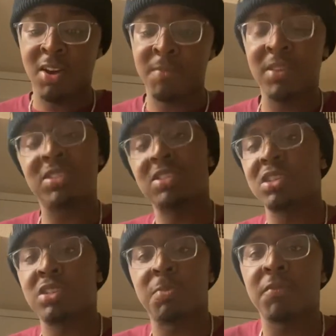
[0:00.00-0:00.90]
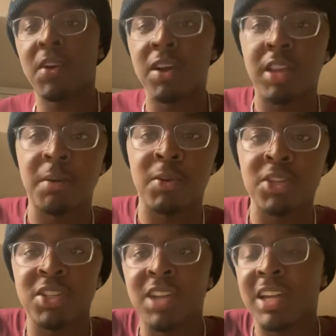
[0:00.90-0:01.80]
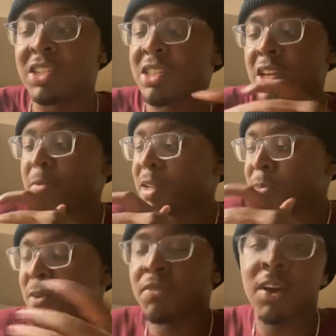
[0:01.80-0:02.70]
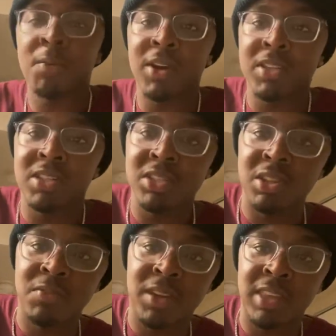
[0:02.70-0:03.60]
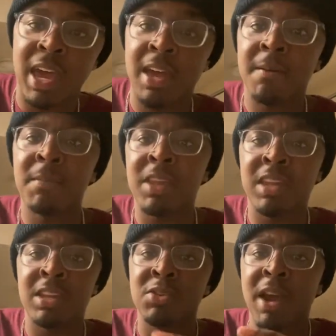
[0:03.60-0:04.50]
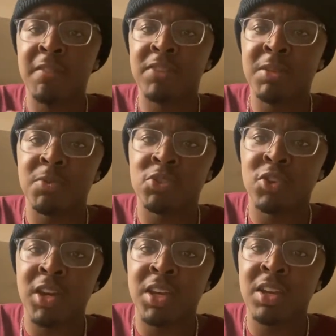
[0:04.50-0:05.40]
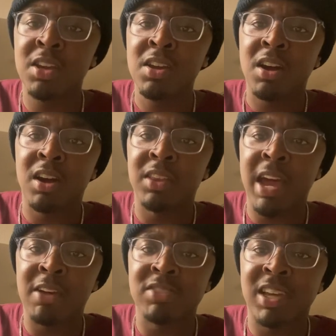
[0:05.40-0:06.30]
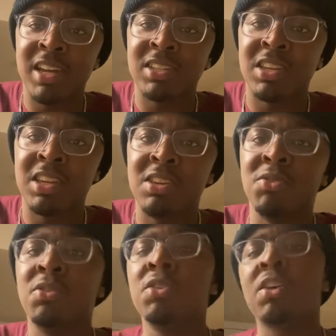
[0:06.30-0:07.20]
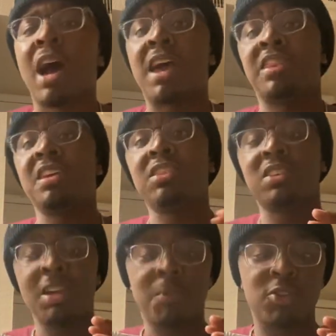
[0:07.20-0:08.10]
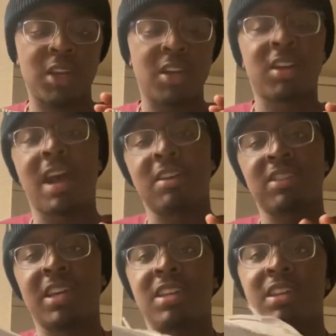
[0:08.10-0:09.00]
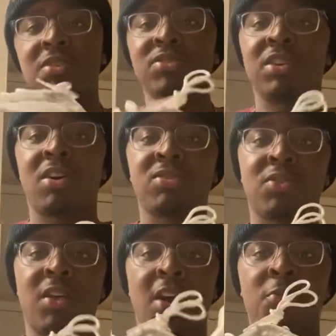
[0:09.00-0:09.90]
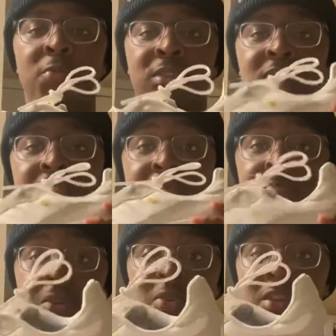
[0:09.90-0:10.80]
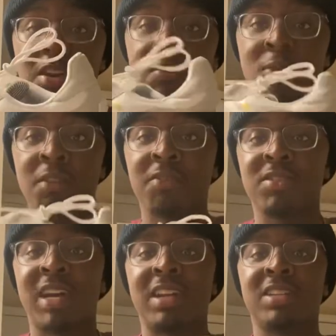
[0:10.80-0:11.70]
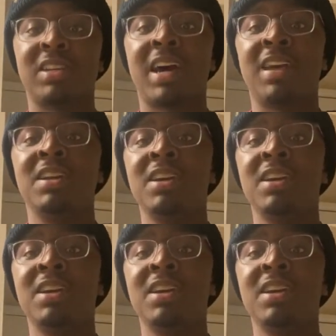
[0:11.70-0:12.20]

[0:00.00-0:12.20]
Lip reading: This isn't a Spitfire collaboration. I just think about Spitfire when I see stuff like that. And then you have deeper treading on the outsides of the heel. I think the deeper treading on the outside of the heel is to also help with the stability of going from side to side,